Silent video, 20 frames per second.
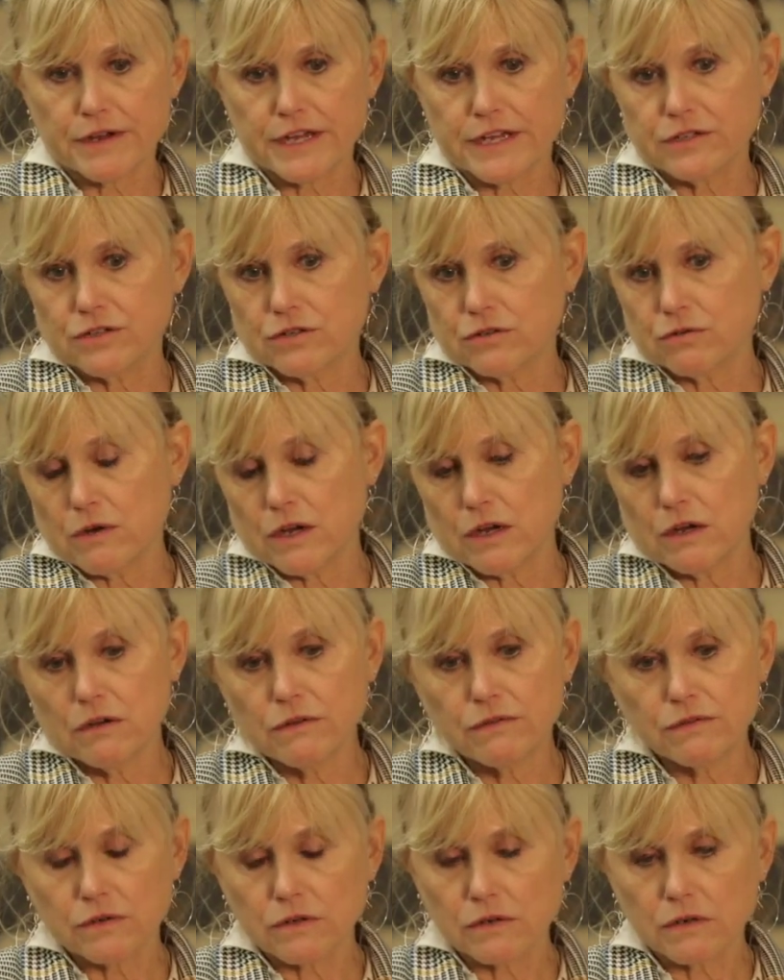they're age
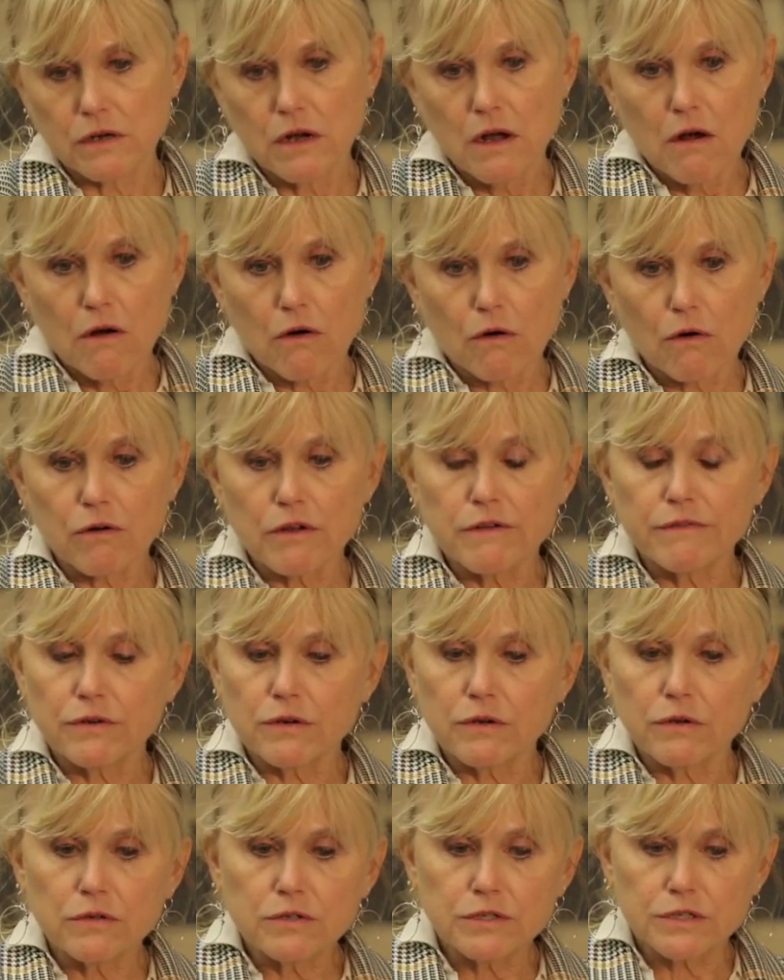12 or
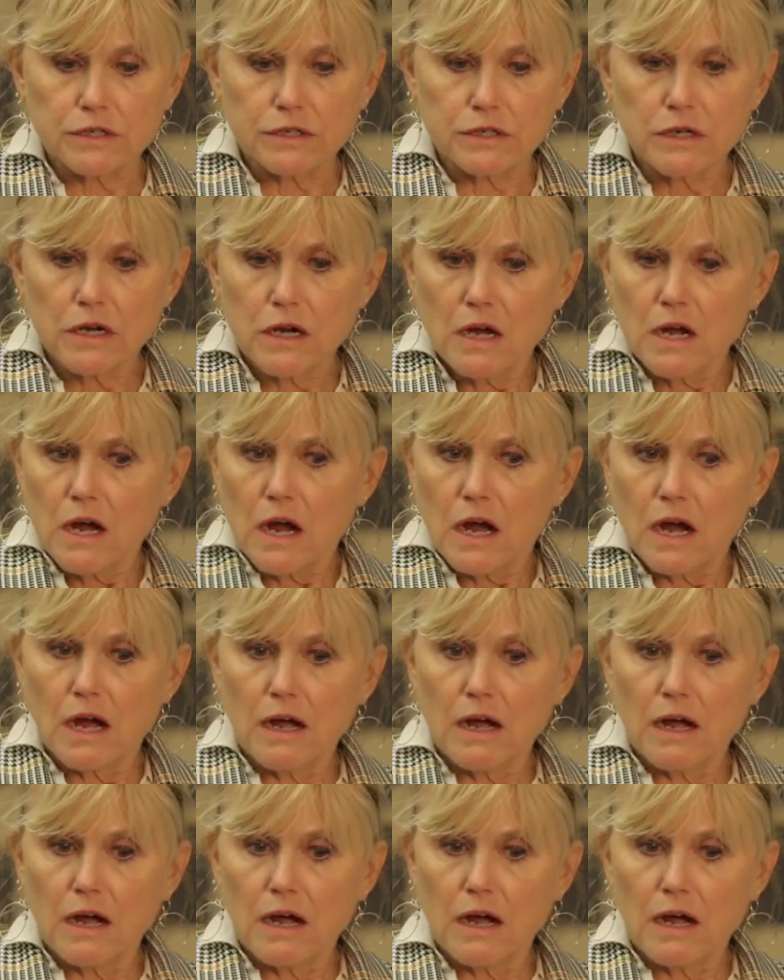even older.